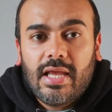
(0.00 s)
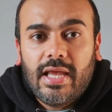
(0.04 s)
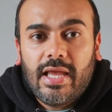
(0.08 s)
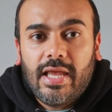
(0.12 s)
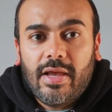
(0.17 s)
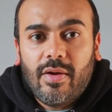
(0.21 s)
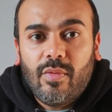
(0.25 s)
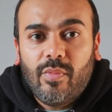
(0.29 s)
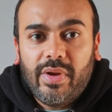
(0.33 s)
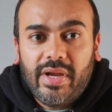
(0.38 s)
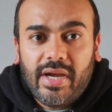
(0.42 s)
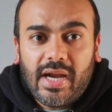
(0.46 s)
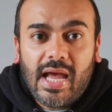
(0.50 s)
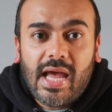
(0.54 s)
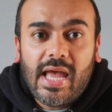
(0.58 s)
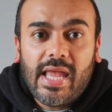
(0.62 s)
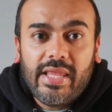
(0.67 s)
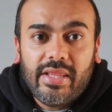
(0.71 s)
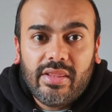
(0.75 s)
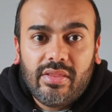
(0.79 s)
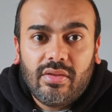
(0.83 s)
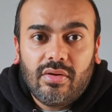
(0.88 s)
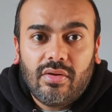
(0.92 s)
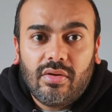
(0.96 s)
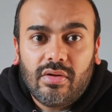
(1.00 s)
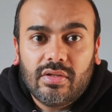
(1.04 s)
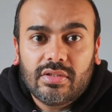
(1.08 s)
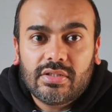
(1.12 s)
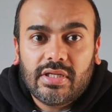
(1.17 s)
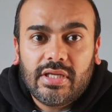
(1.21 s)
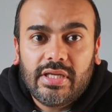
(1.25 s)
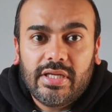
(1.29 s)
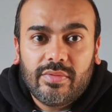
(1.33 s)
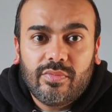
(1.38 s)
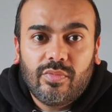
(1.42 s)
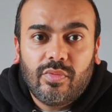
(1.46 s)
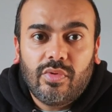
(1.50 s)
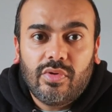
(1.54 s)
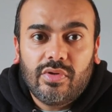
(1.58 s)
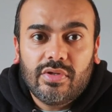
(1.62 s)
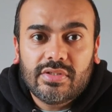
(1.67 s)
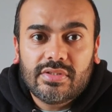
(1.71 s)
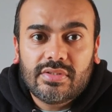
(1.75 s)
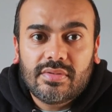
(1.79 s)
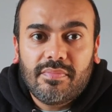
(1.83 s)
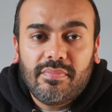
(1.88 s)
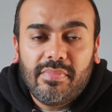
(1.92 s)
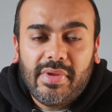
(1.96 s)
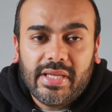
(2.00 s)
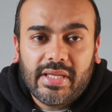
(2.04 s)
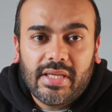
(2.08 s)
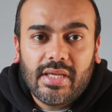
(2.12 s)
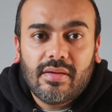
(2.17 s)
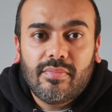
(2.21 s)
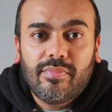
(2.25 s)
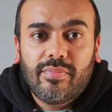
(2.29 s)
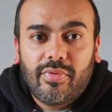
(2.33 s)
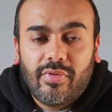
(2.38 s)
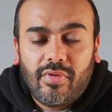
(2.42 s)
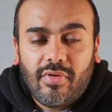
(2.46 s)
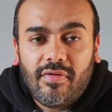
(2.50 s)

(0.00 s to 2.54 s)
where I thought it was making